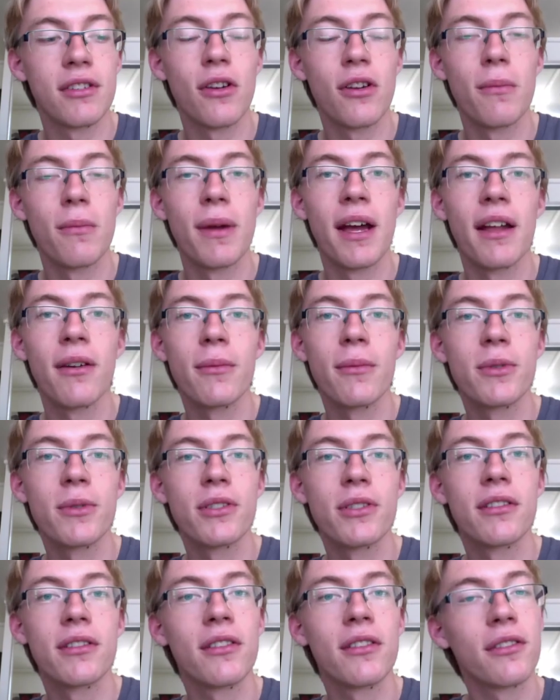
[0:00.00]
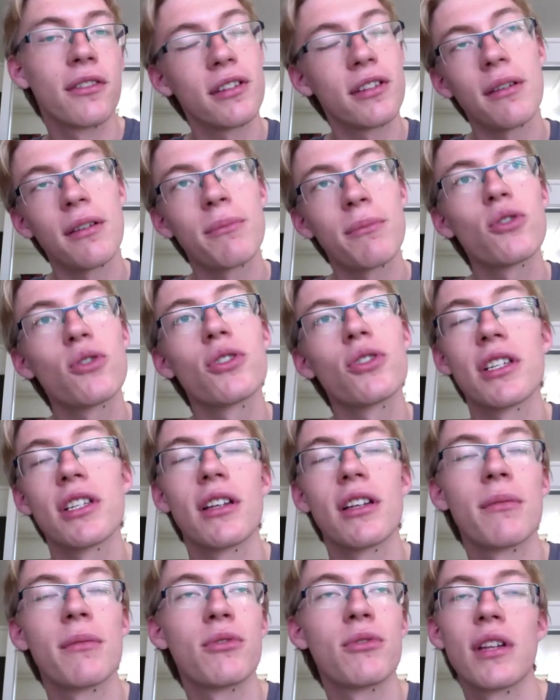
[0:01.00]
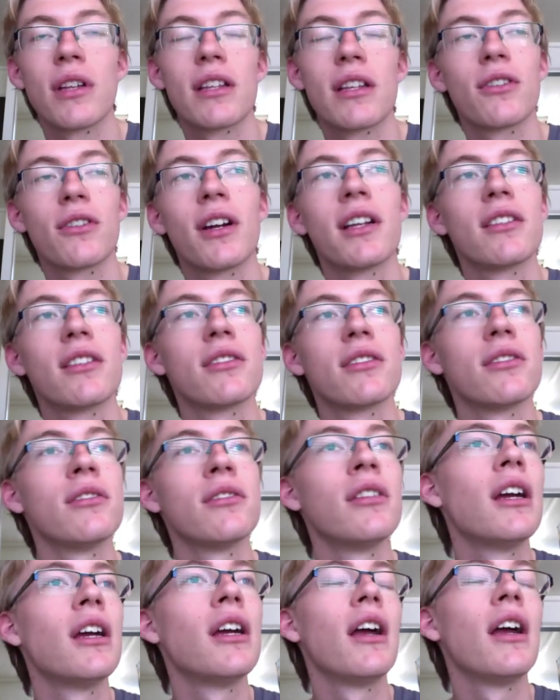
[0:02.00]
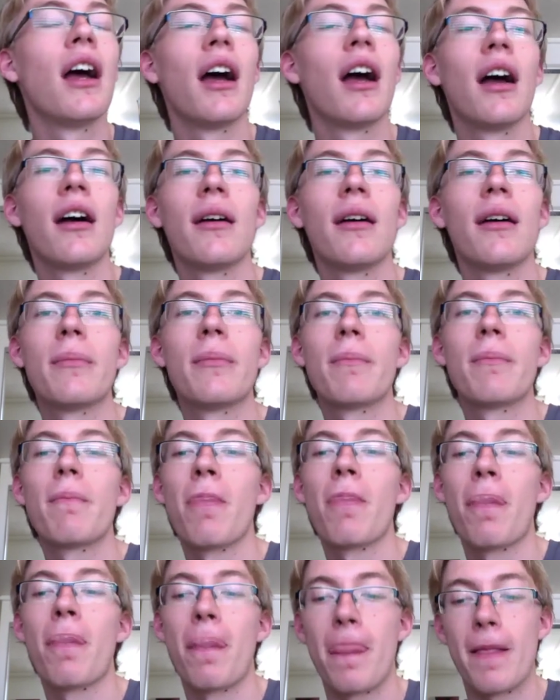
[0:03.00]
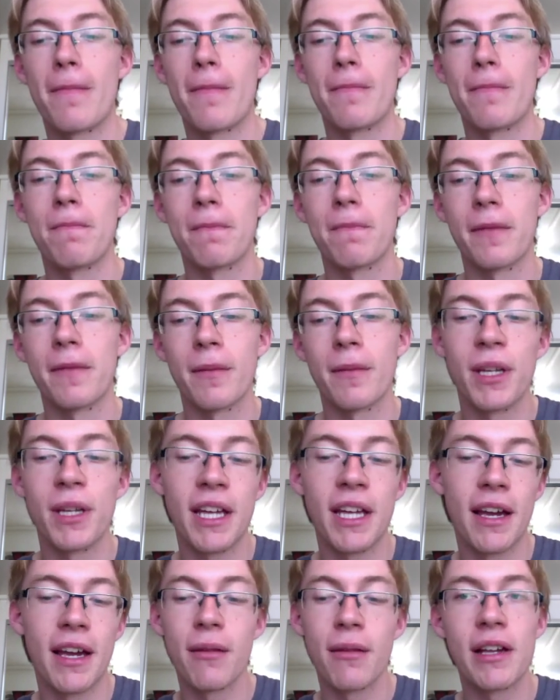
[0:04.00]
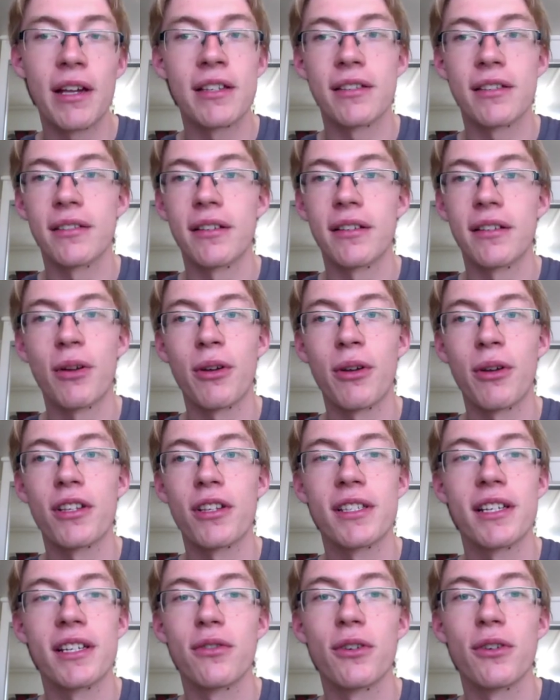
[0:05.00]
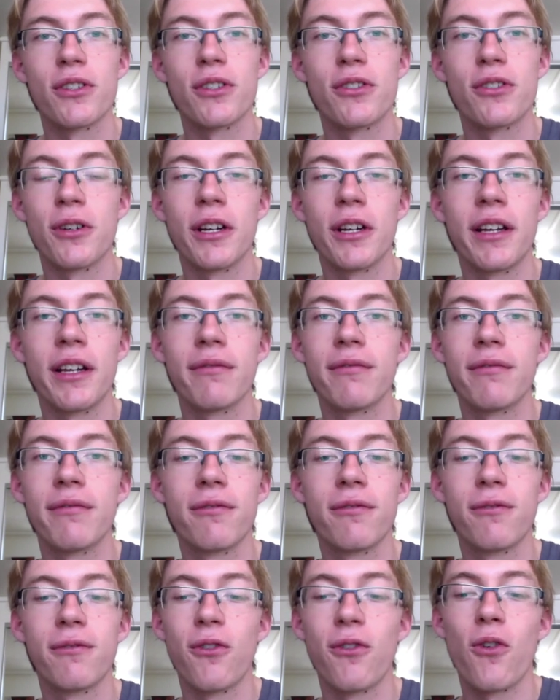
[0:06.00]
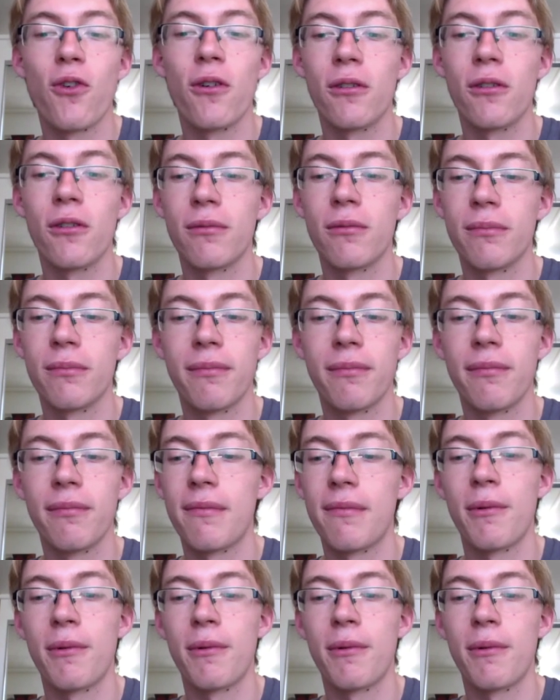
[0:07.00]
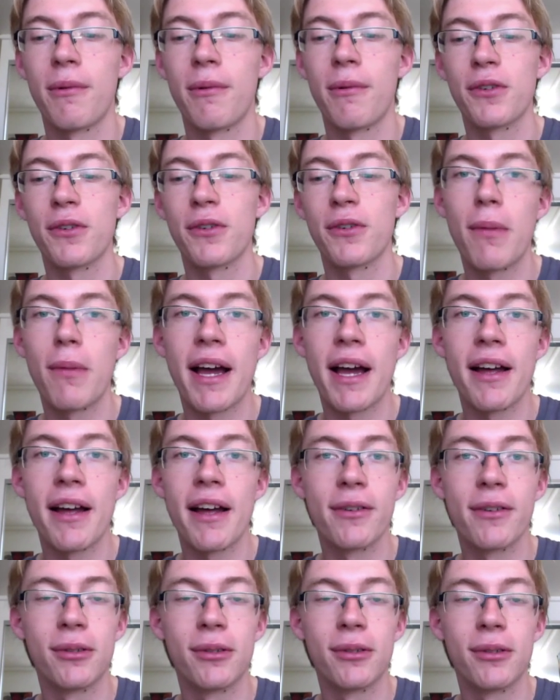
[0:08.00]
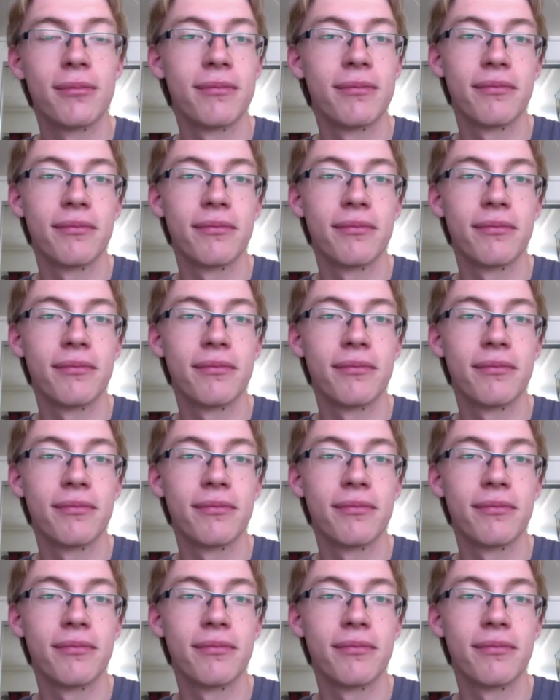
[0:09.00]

not a bad option. I'm sure that's great too. But yeah, I'm going to see Toy Story 4, whether it's good or bad, or